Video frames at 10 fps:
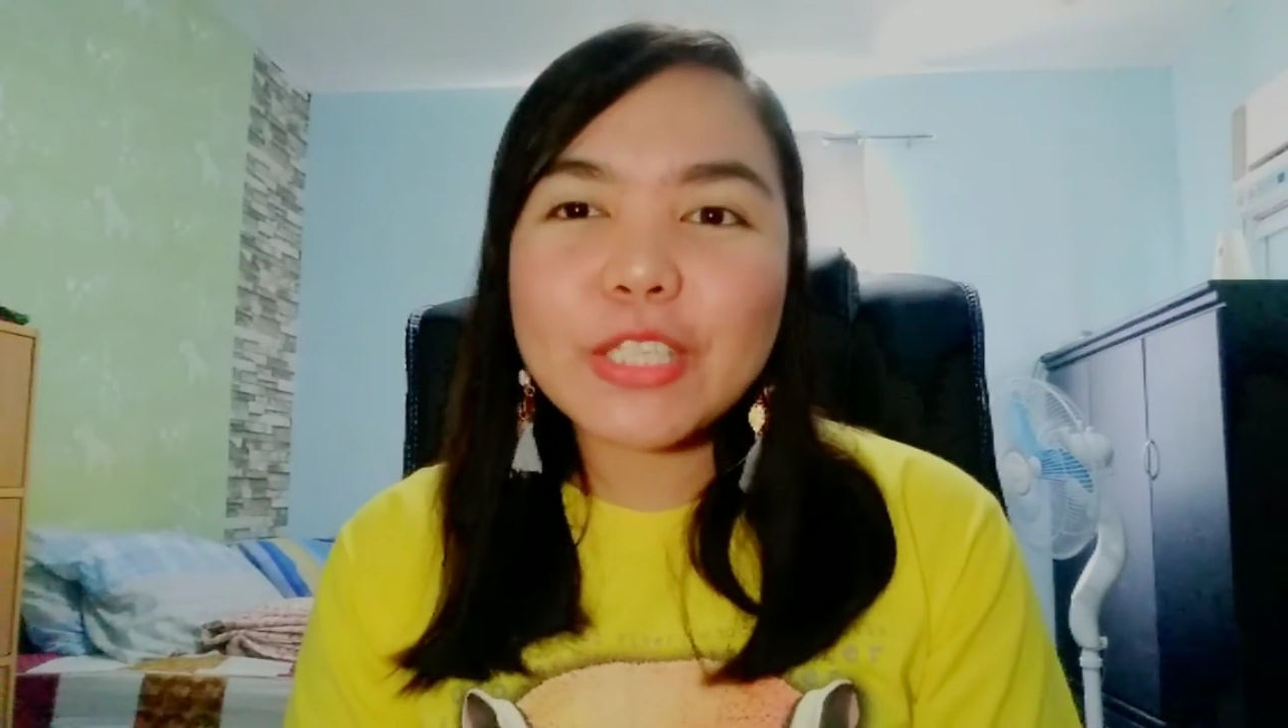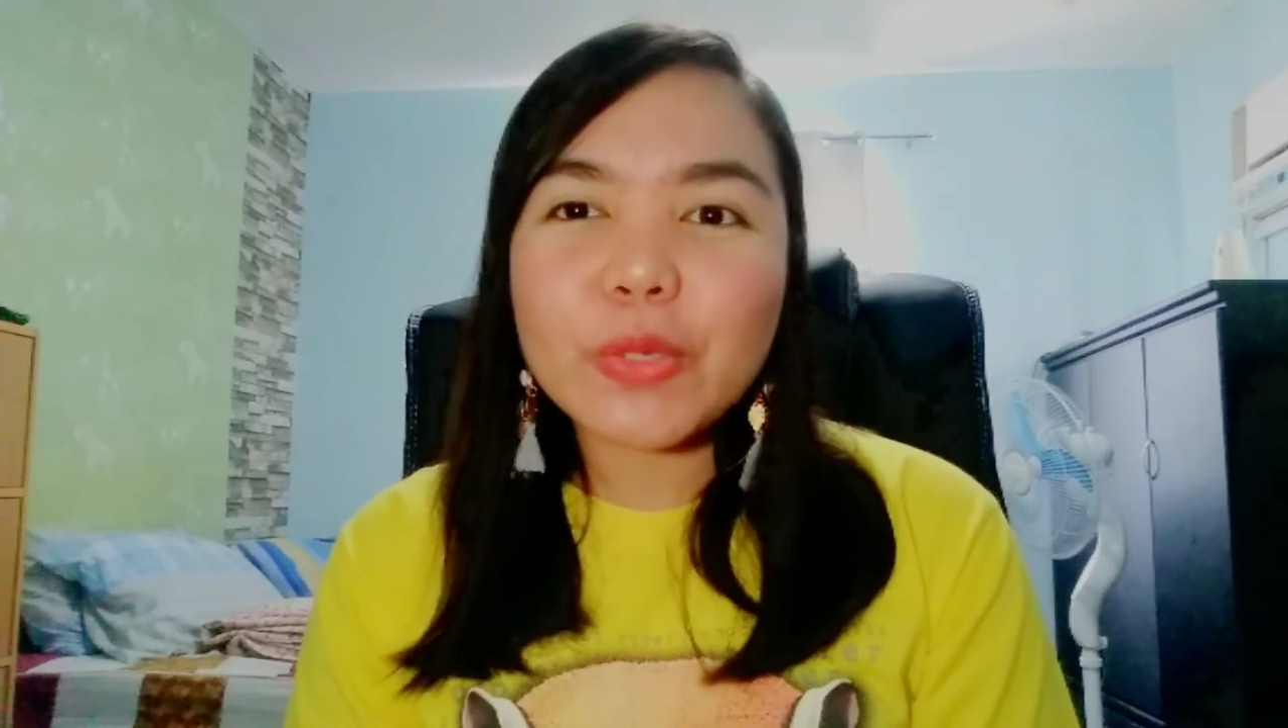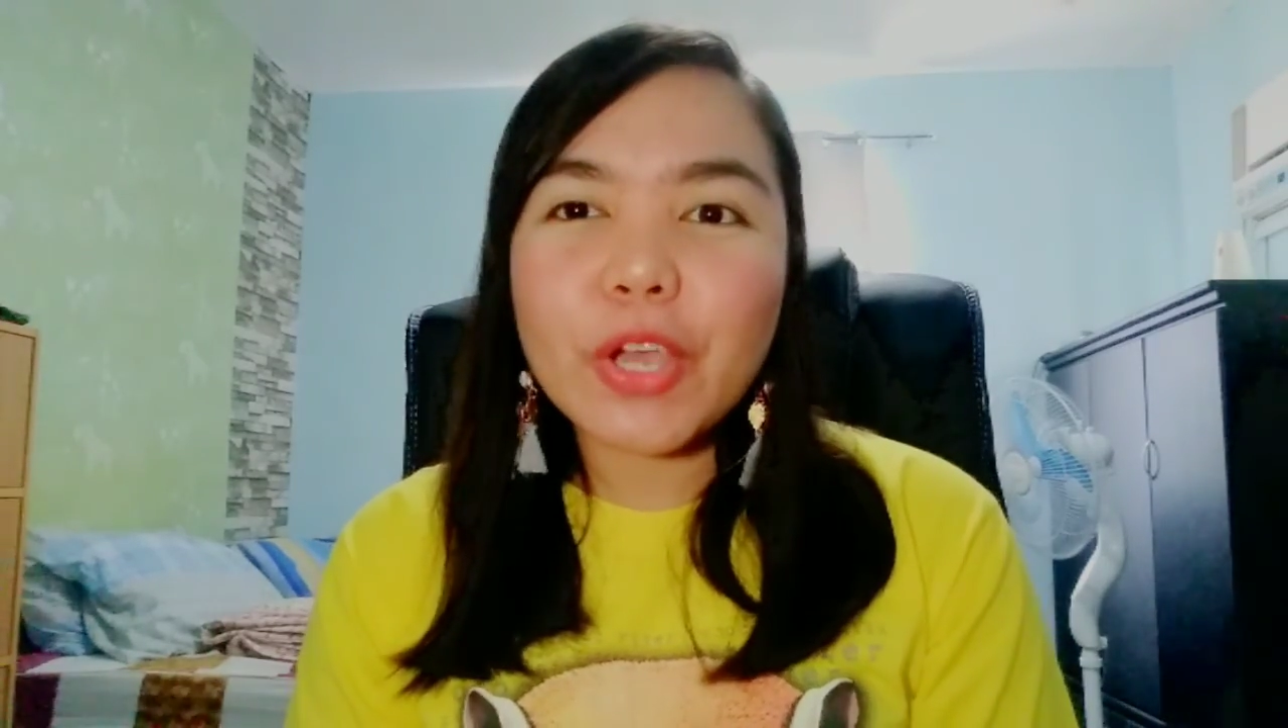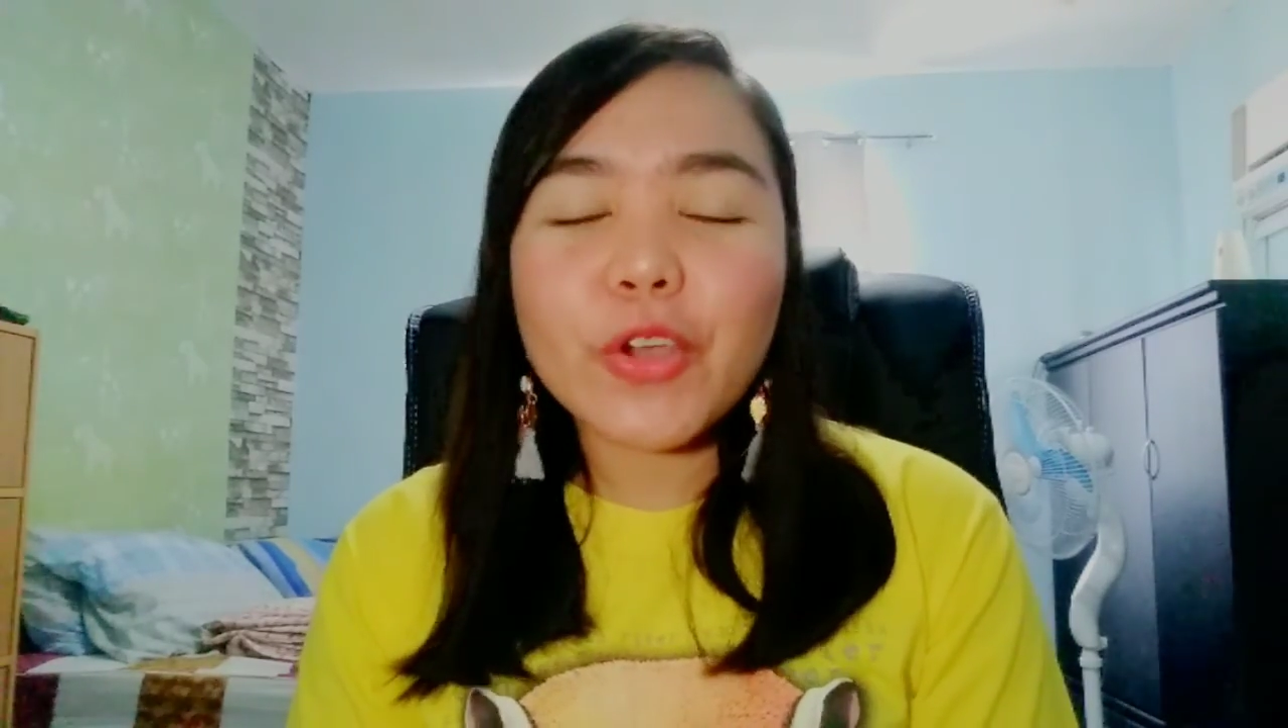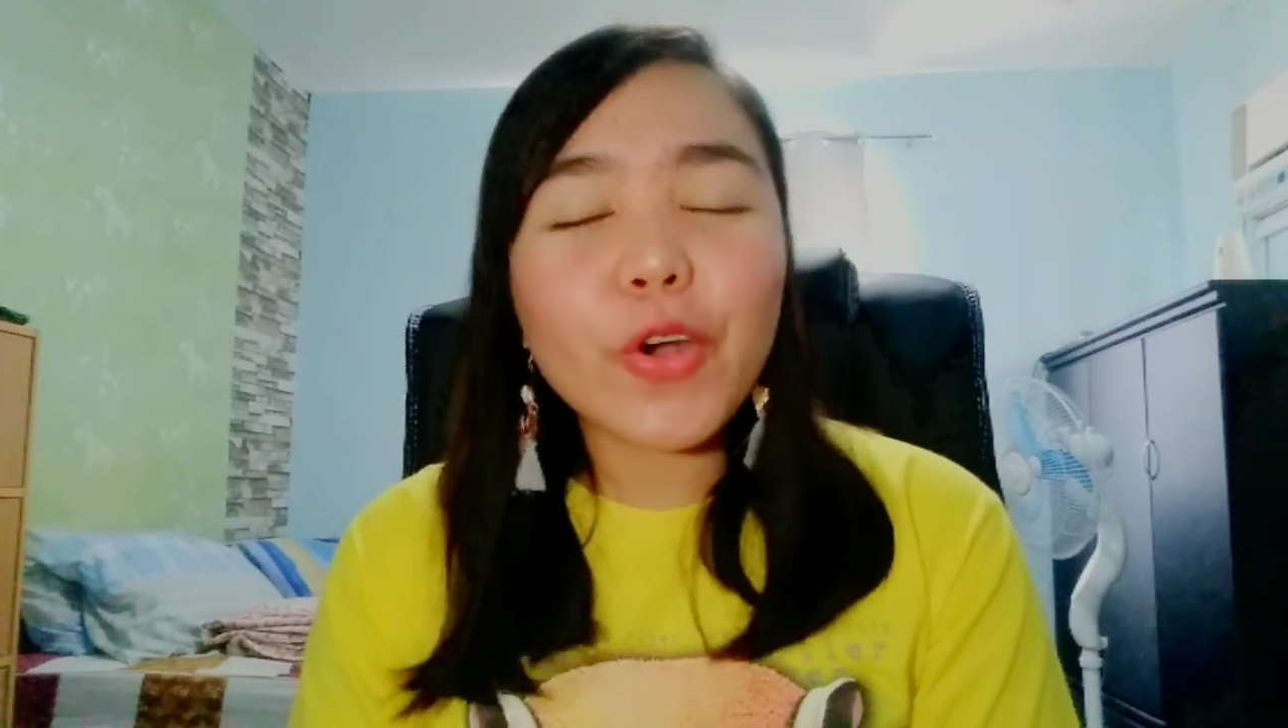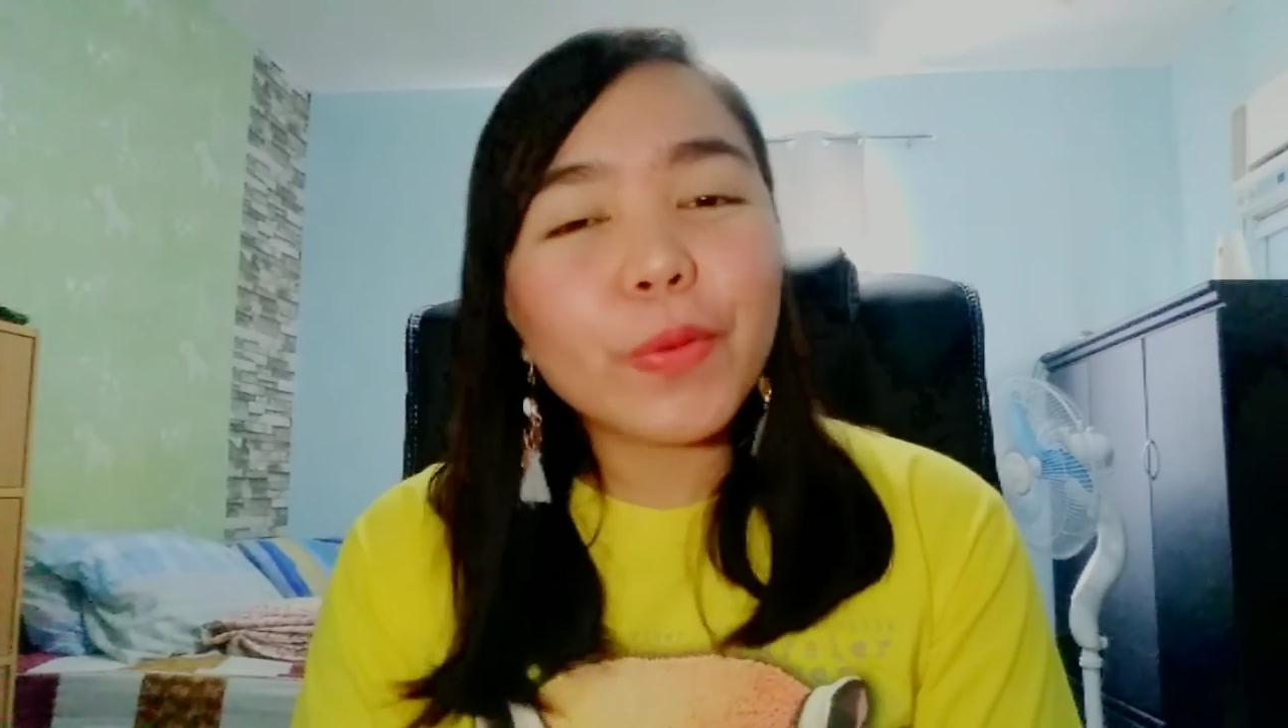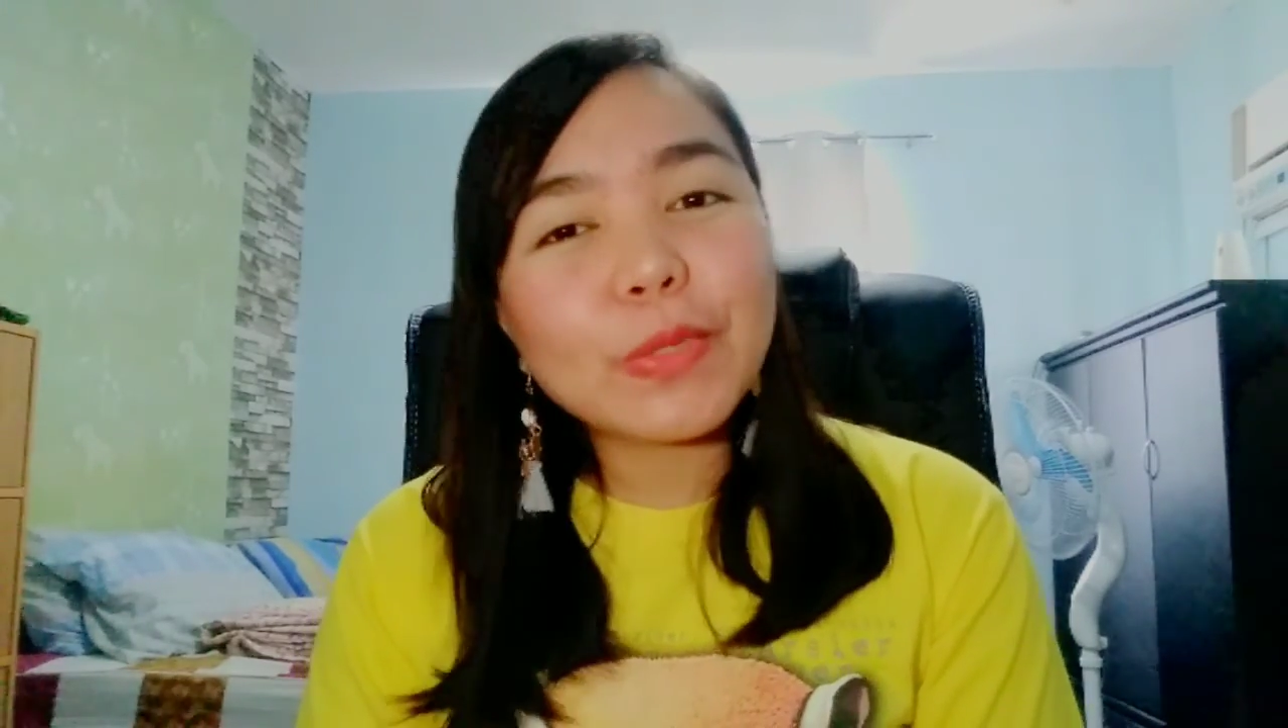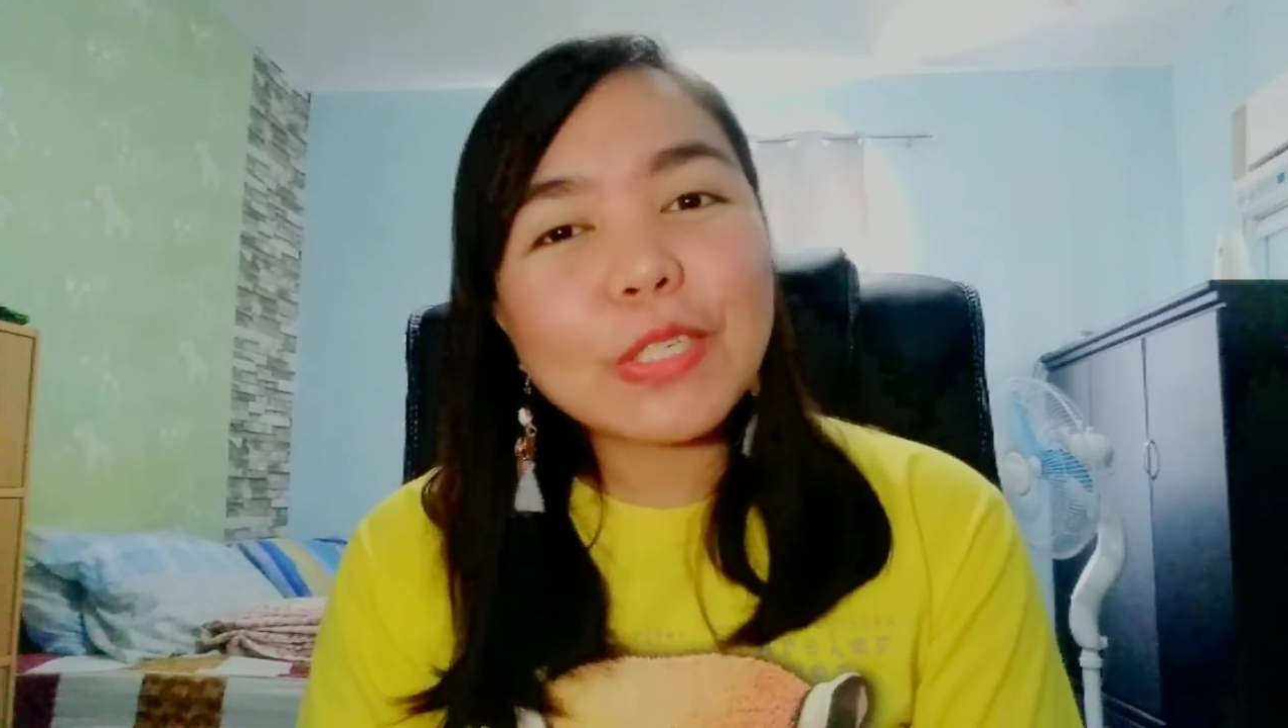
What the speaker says: So, I hope